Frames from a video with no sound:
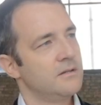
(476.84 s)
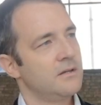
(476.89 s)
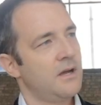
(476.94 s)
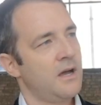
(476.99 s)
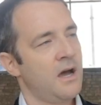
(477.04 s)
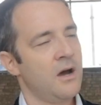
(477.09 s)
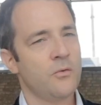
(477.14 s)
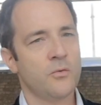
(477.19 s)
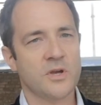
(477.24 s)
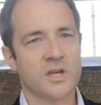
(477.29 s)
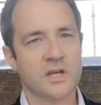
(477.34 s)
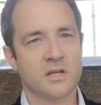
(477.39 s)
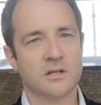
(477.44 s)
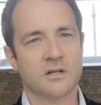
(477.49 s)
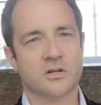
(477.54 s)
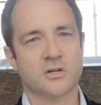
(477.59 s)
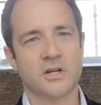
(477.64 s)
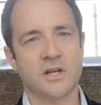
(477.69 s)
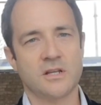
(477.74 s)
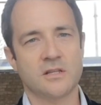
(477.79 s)
How we can
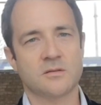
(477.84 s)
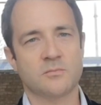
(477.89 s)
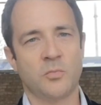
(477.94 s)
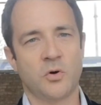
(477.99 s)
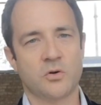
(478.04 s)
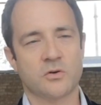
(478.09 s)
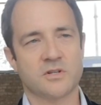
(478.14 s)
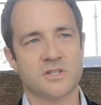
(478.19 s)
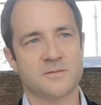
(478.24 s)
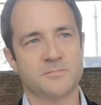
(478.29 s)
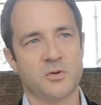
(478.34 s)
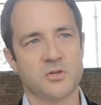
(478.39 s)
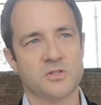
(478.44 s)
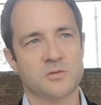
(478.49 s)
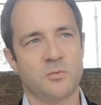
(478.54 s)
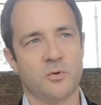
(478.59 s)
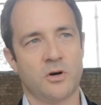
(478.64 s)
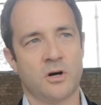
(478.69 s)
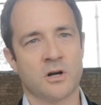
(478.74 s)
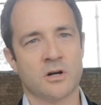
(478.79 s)
create more
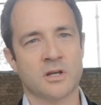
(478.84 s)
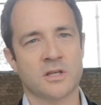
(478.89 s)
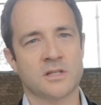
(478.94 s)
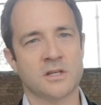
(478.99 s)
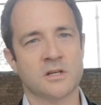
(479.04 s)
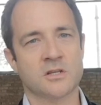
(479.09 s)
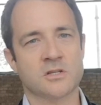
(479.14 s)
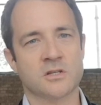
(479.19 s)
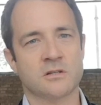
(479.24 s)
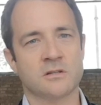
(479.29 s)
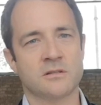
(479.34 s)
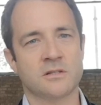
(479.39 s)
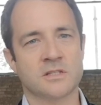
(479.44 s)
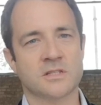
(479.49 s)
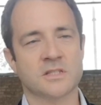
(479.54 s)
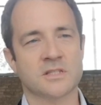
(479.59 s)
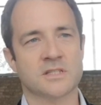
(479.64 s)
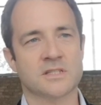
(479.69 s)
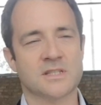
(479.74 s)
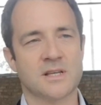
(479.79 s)
responsible architecture,
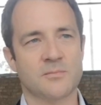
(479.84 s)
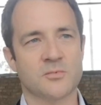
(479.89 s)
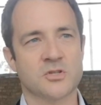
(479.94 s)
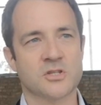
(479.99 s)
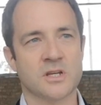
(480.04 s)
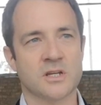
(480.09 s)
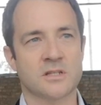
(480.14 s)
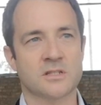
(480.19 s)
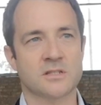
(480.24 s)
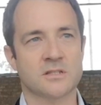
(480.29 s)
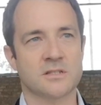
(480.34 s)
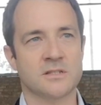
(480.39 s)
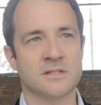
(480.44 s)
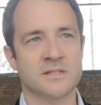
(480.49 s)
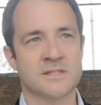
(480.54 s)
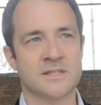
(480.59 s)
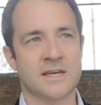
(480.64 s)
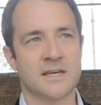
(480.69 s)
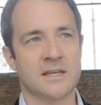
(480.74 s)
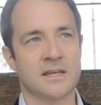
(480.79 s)
this is subject
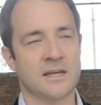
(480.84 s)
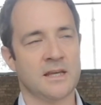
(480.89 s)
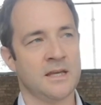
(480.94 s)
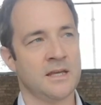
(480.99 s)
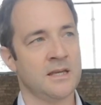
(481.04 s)
that